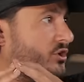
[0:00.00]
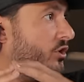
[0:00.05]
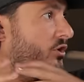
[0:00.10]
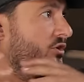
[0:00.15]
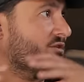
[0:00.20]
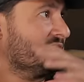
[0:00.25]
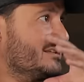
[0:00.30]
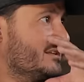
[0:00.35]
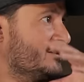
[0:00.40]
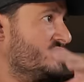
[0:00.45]

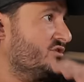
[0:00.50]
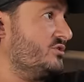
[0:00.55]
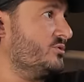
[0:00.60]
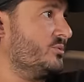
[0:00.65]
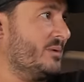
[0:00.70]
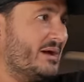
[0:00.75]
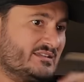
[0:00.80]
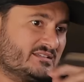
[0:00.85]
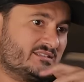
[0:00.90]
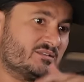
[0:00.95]
cars in the
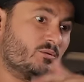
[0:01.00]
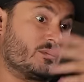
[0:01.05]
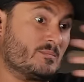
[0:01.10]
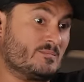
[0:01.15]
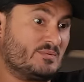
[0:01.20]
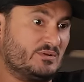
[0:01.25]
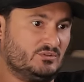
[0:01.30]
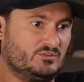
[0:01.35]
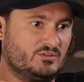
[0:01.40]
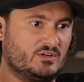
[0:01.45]
U.S. that were
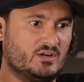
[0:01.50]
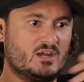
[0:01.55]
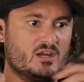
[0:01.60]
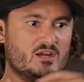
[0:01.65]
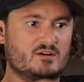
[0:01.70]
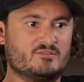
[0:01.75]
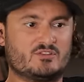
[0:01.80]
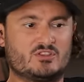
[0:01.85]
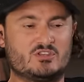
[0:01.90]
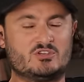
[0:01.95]
built
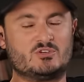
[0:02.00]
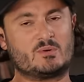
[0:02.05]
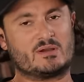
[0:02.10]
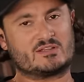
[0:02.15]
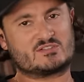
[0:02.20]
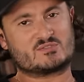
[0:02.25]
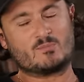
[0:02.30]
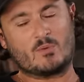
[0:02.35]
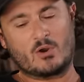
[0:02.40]
for the U.S.